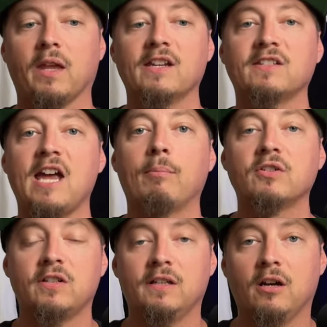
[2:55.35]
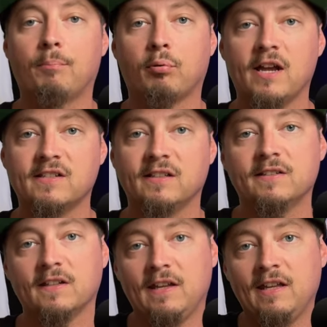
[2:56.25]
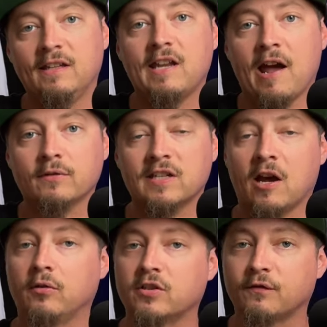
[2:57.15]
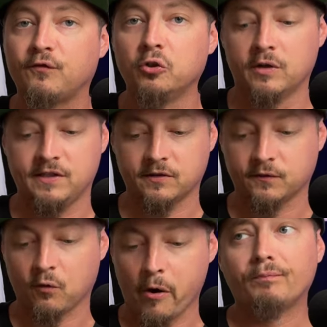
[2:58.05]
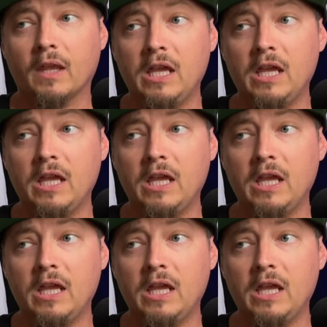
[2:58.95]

establishing a presence in downtown. There's a few reasons for it.